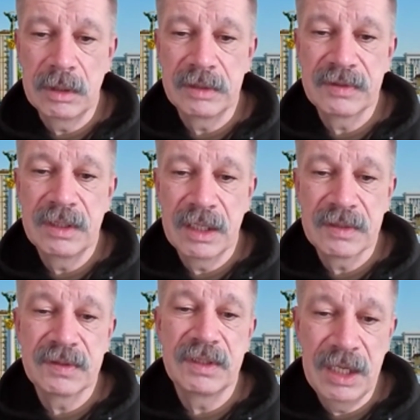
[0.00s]
as a
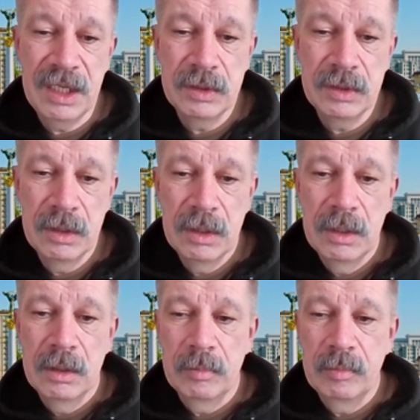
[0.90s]
next stage
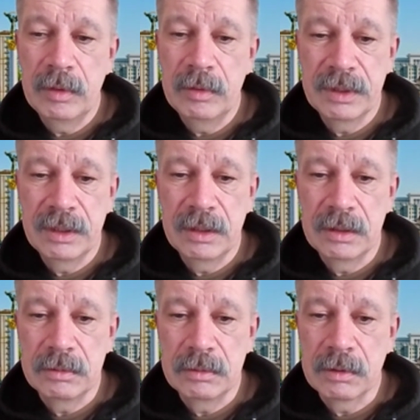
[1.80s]
about
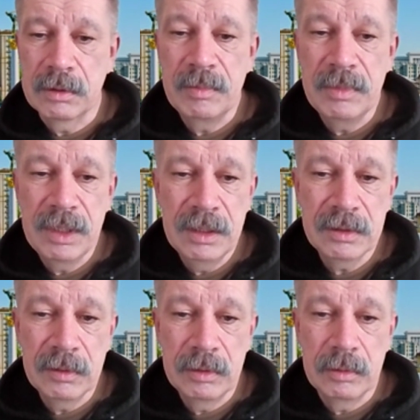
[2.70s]
the
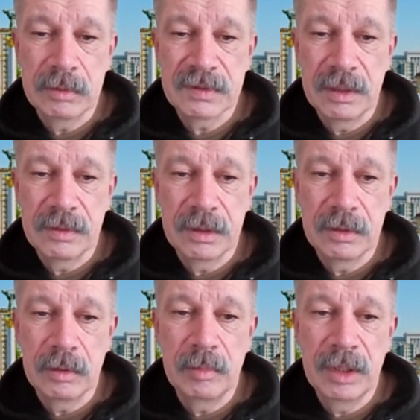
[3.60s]
Crimea or
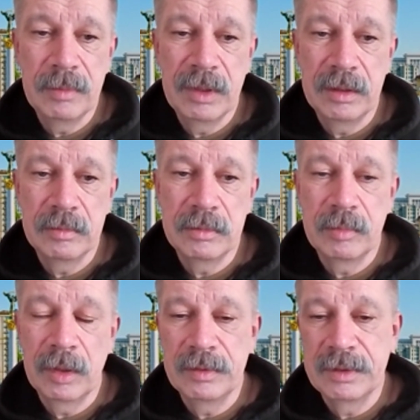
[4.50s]
something, or maybe
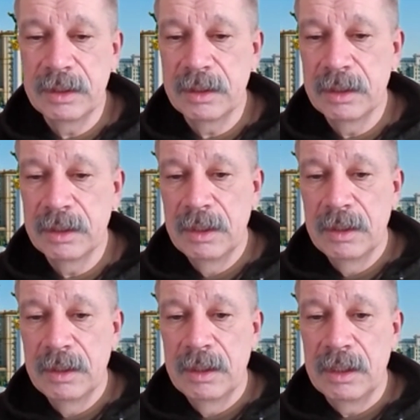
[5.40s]
about the
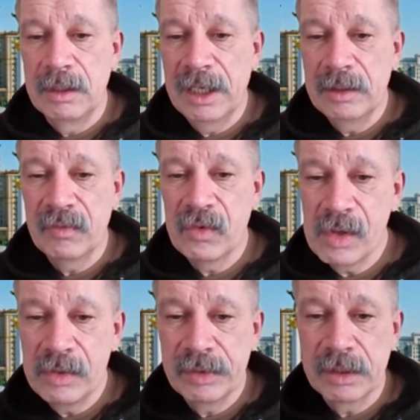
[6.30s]
line of
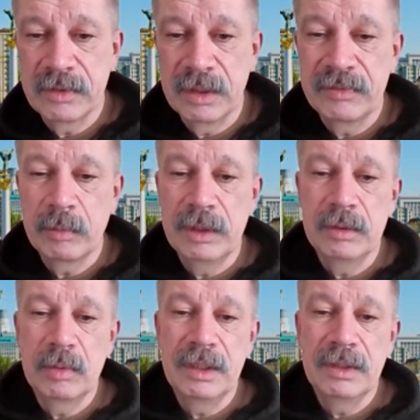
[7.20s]
contact in
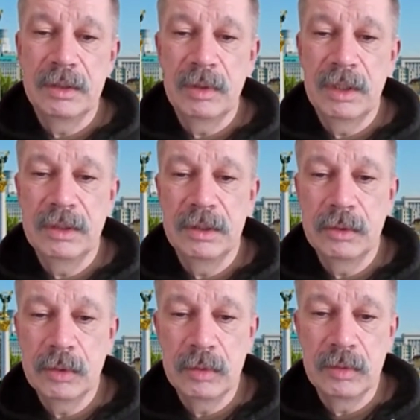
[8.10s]

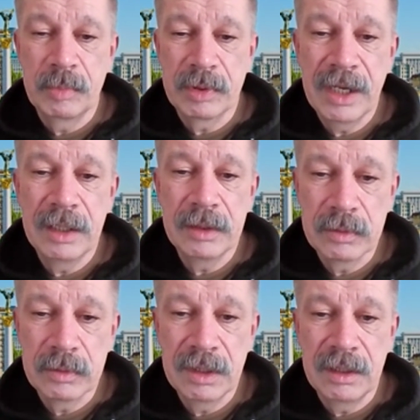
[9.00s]
2022 prior
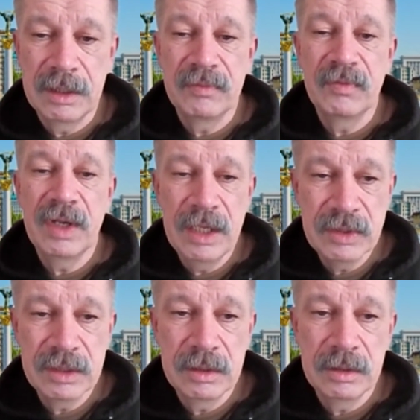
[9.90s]
to the
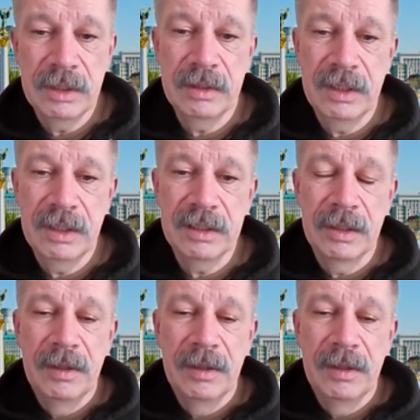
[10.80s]
invasion, like that.